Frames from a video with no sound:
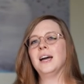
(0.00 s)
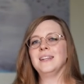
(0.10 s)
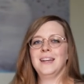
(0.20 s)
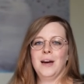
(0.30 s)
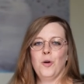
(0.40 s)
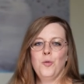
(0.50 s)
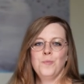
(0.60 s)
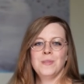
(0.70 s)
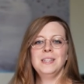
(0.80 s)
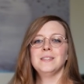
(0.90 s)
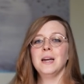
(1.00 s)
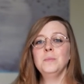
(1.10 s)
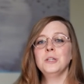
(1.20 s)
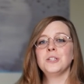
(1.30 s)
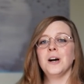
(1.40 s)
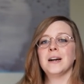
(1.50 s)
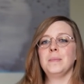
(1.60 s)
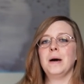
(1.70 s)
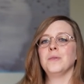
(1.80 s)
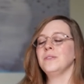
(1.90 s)
And now, it's time to talk
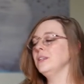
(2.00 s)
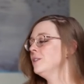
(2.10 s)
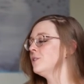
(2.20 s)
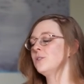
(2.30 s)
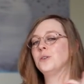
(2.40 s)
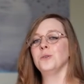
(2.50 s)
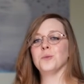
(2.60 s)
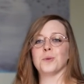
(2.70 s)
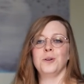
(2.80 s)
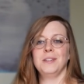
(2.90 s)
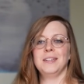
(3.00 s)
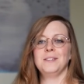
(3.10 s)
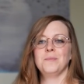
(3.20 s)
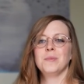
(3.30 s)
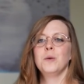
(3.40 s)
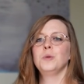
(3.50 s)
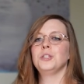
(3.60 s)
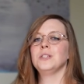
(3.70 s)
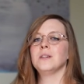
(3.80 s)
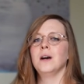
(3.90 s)
about this Rolland, which
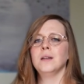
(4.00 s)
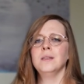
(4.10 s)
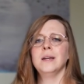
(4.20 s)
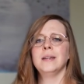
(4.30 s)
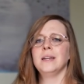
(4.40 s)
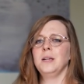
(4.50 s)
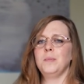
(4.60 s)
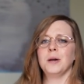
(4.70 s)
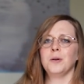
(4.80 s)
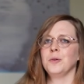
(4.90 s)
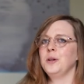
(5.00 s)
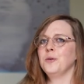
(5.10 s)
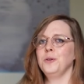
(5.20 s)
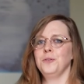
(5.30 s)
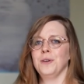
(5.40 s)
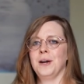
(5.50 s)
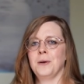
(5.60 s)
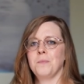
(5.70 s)
is unlike any Pecorino you've had.